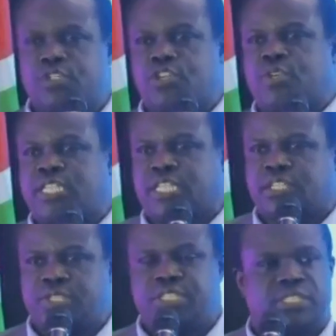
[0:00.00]
withdrawn your
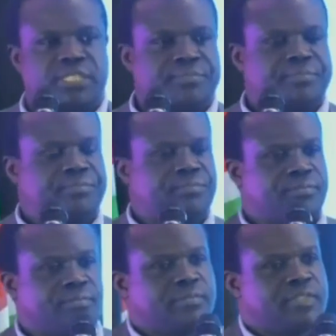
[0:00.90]
security.
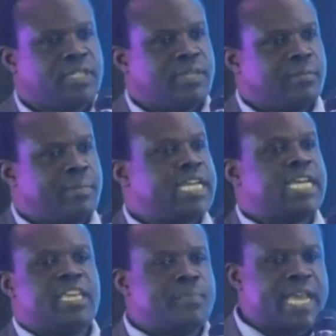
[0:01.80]
But
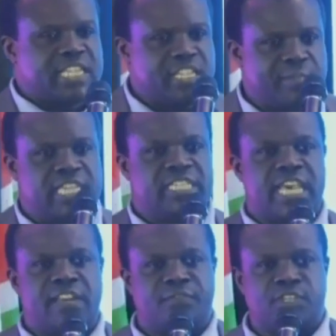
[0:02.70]
I keep asking
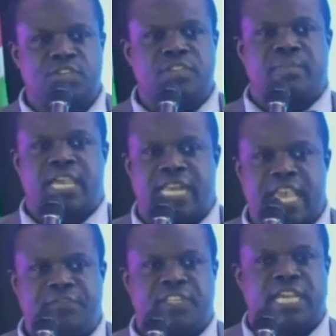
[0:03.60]
myself during my
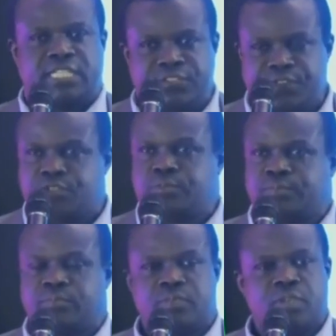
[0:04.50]
life in
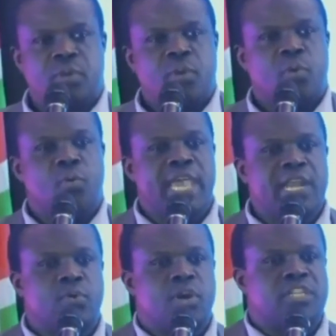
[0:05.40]
activism,
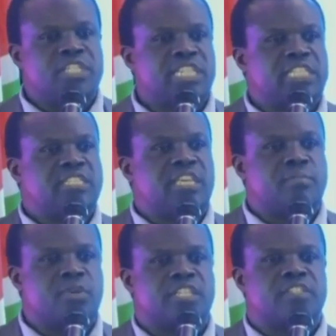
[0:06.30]
when was it
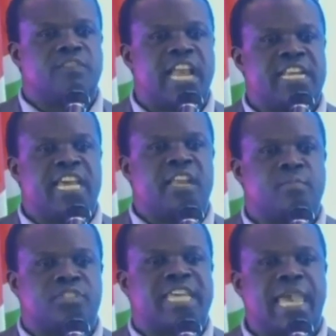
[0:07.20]
the most
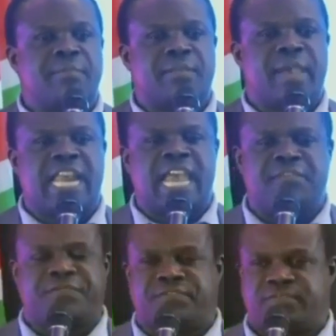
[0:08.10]
vulnerable time in my
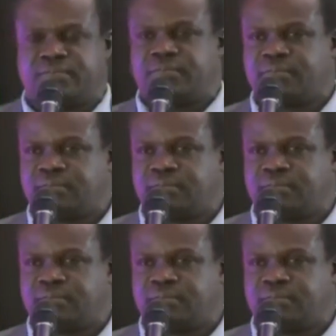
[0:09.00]
life?